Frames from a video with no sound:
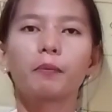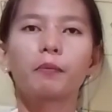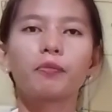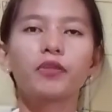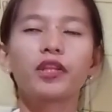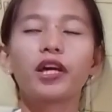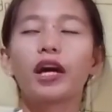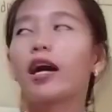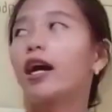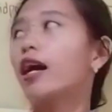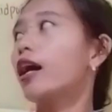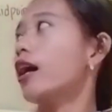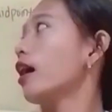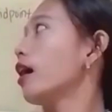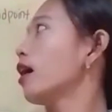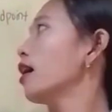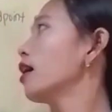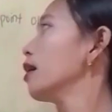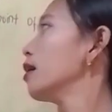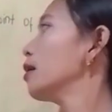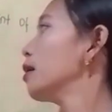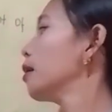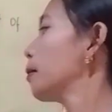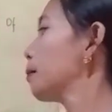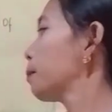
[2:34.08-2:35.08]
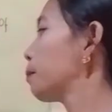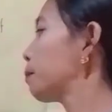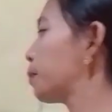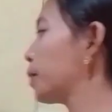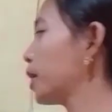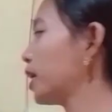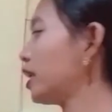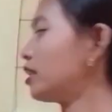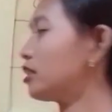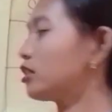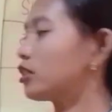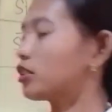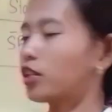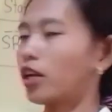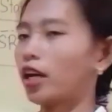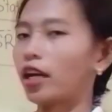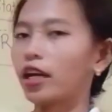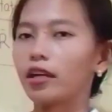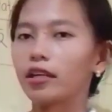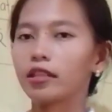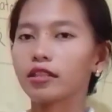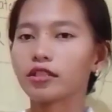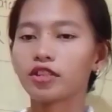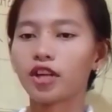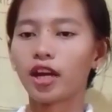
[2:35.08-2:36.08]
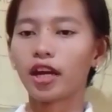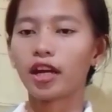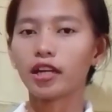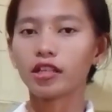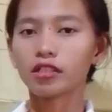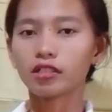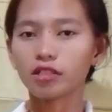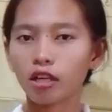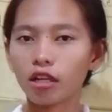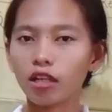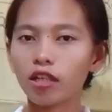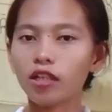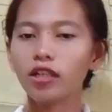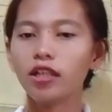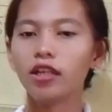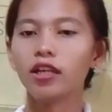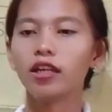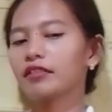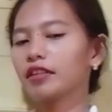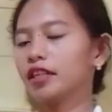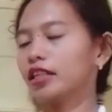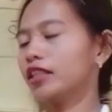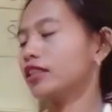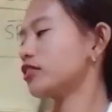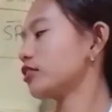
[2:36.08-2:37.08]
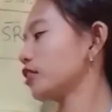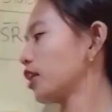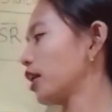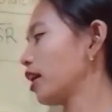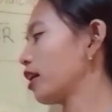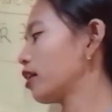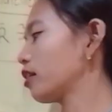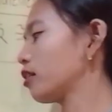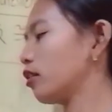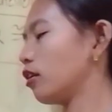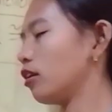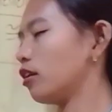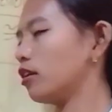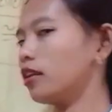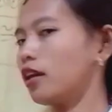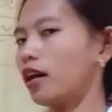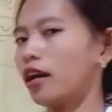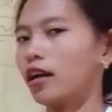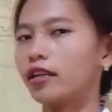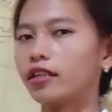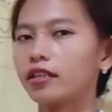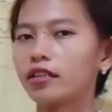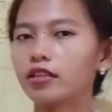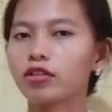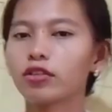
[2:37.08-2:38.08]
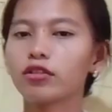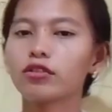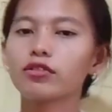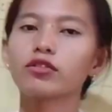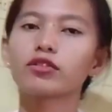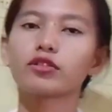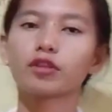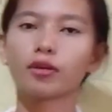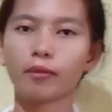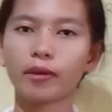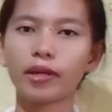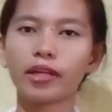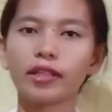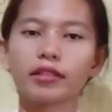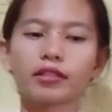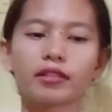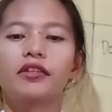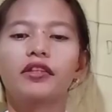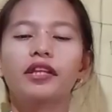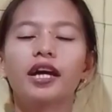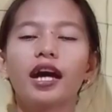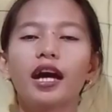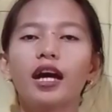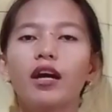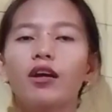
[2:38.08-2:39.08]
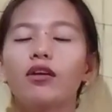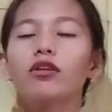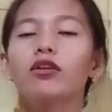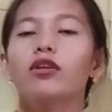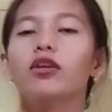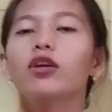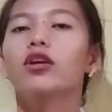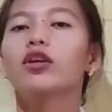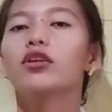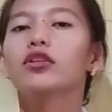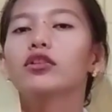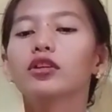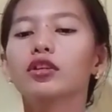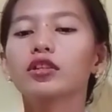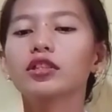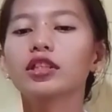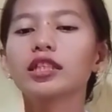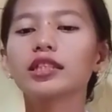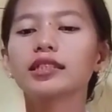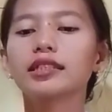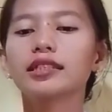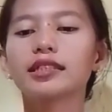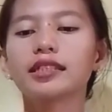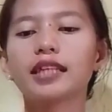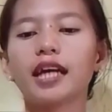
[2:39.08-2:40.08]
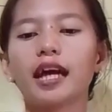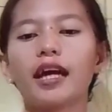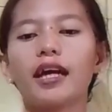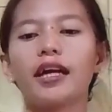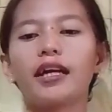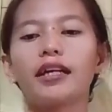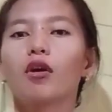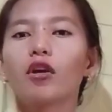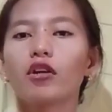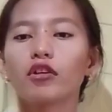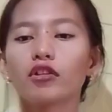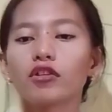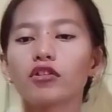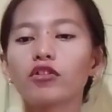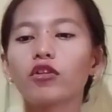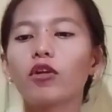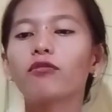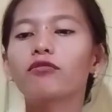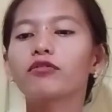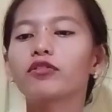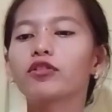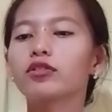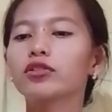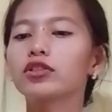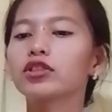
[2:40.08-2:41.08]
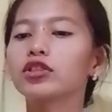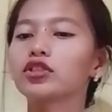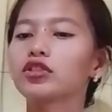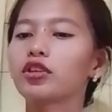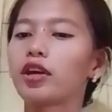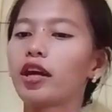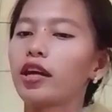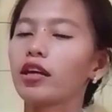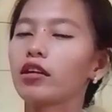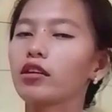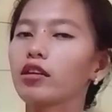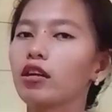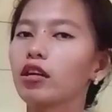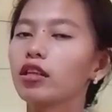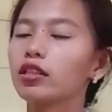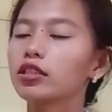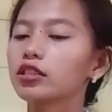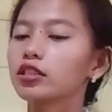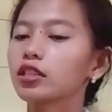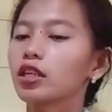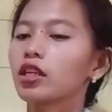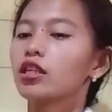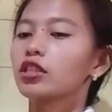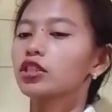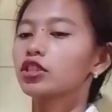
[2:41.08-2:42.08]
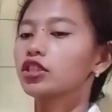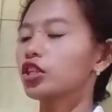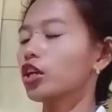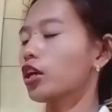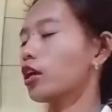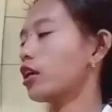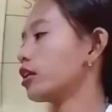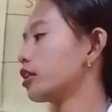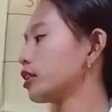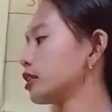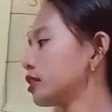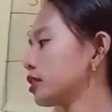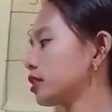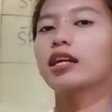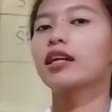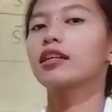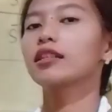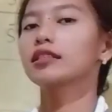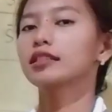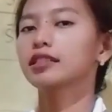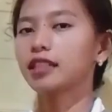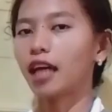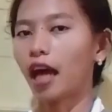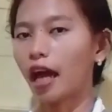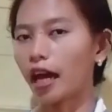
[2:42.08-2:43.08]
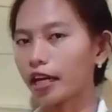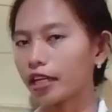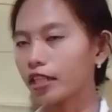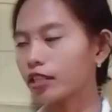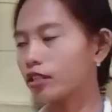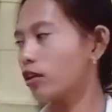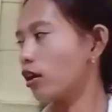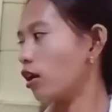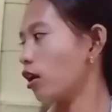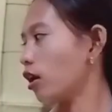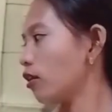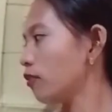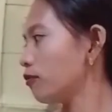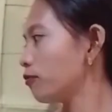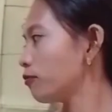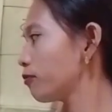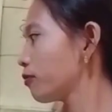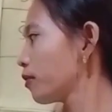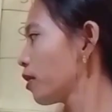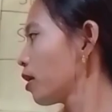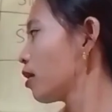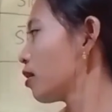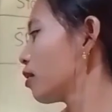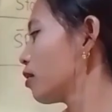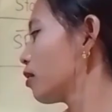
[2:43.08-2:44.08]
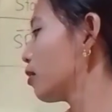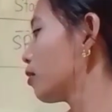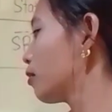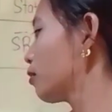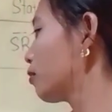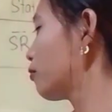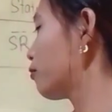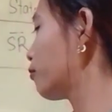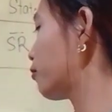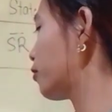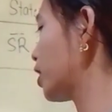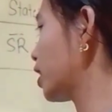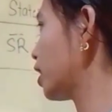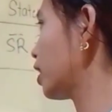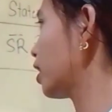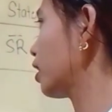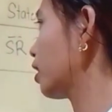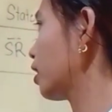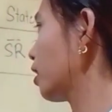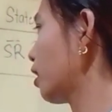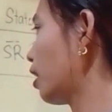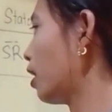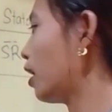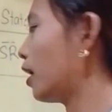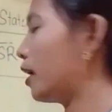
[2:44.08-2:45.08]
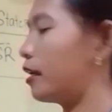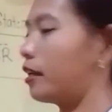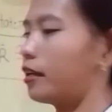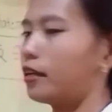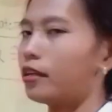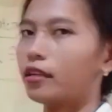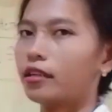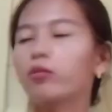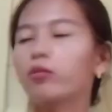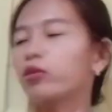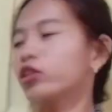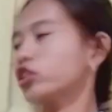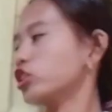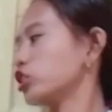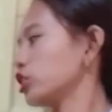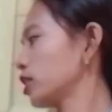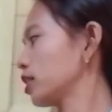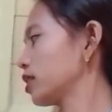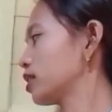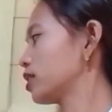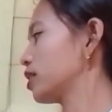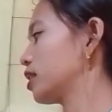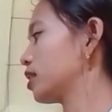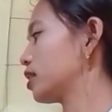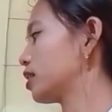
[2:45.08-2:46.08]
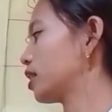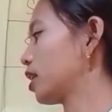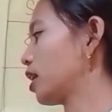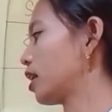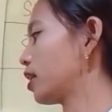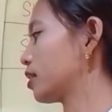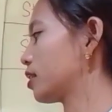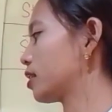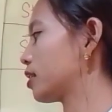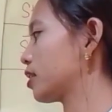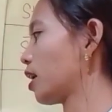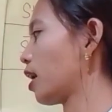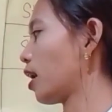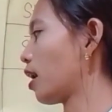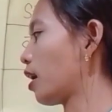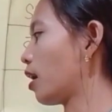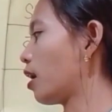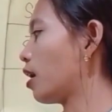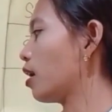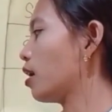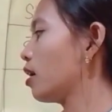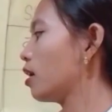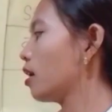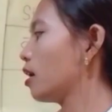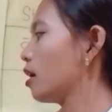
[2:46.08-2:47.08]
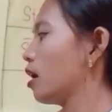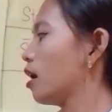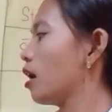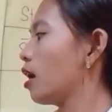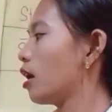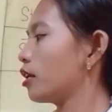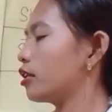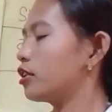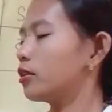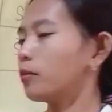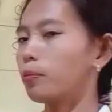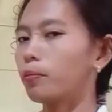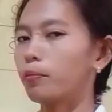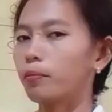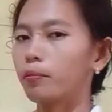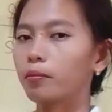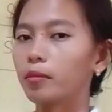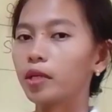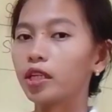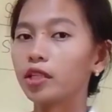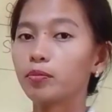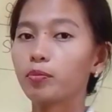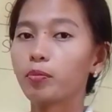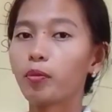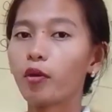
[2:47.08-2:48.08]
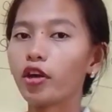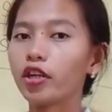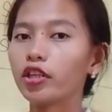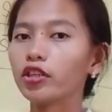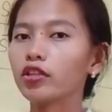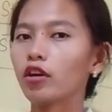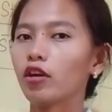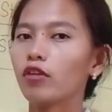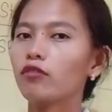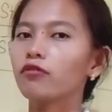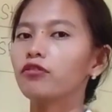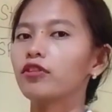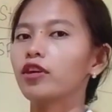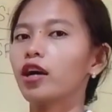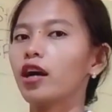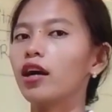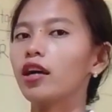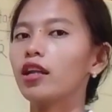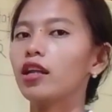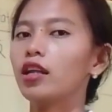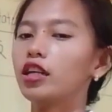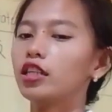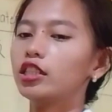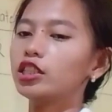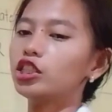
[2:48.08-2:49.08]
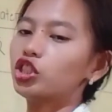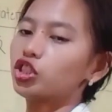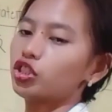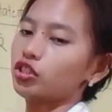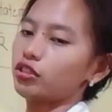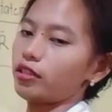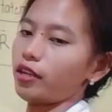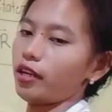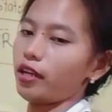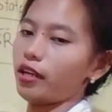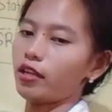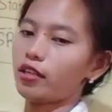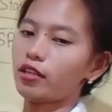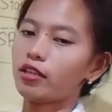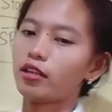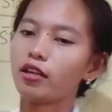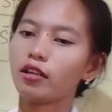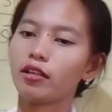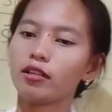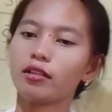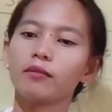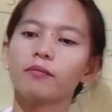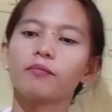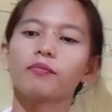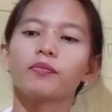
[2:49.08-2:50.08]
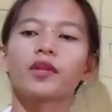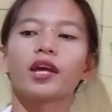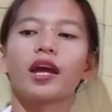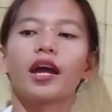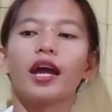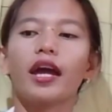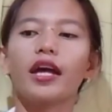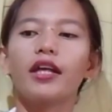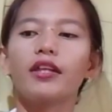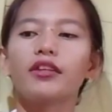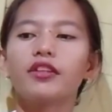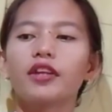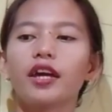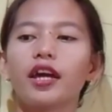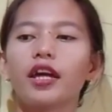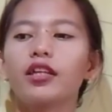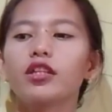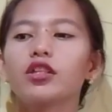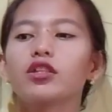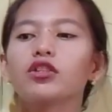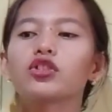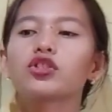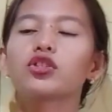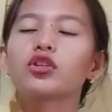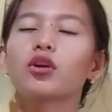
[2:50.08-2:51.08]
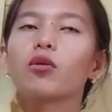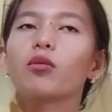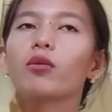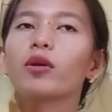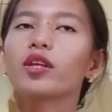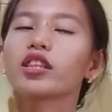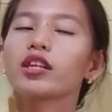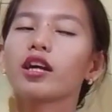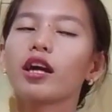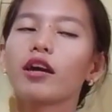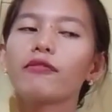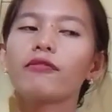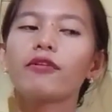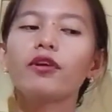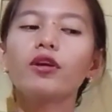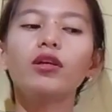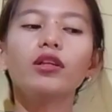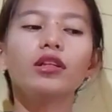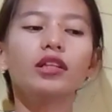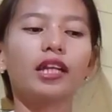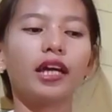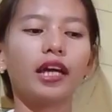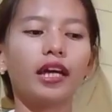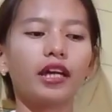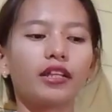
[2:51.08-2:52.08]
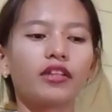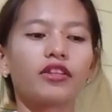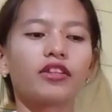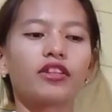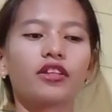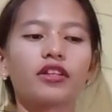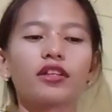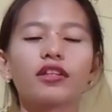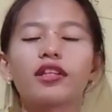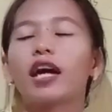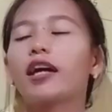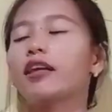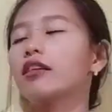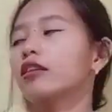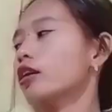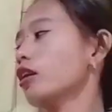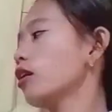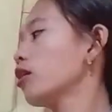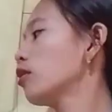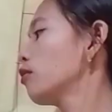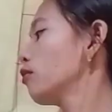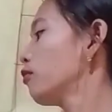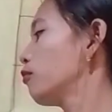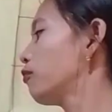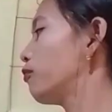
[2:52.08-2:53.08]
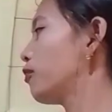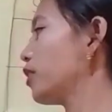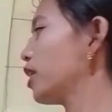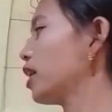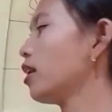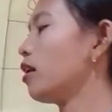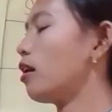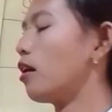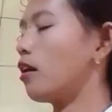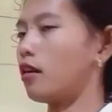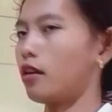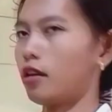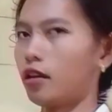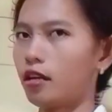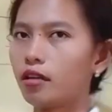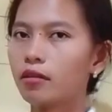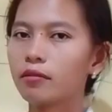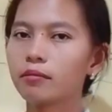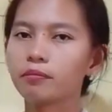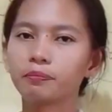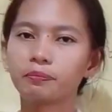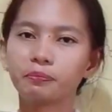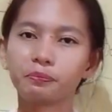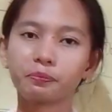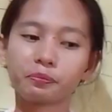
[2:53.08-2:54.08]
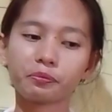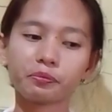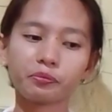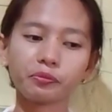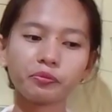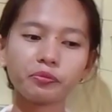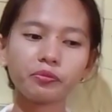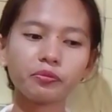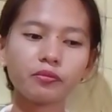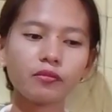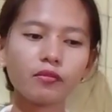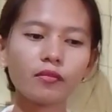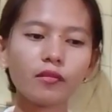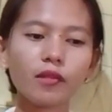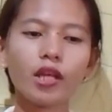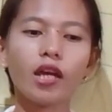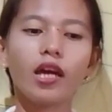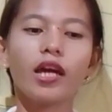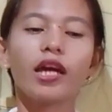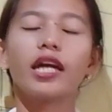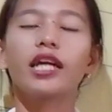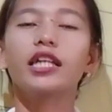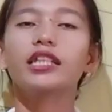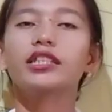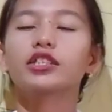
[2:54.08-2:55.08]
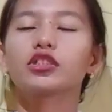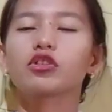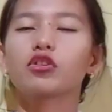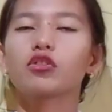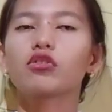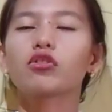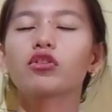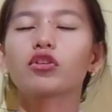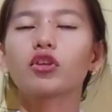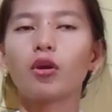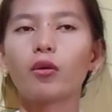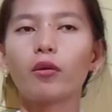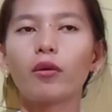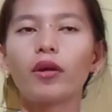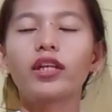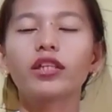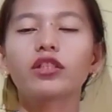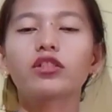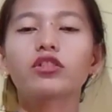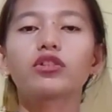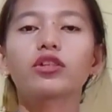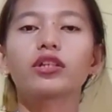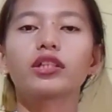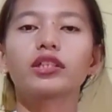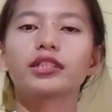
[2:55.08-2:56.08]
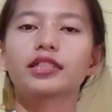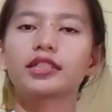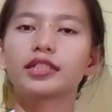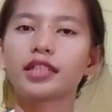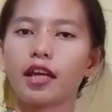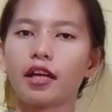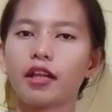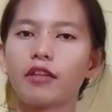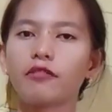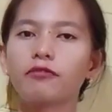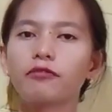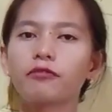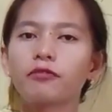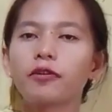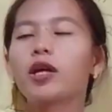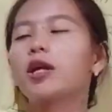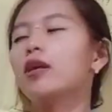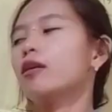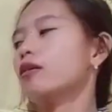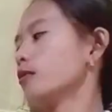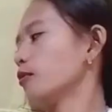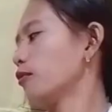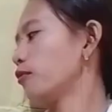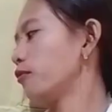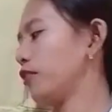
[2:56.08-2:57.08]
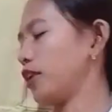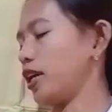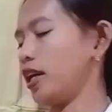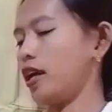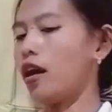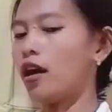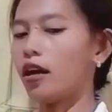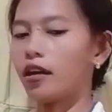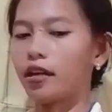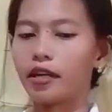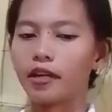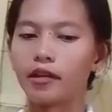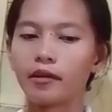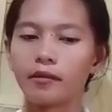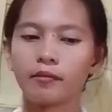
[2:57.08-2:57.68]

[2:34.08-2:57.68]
the pink triangle, green triangle are congruent. Now, notice that both of those triangles shares side of VR, which is this is the midpoint of the large triangle. And then, so whatever length that VR is congruent to itself, VR.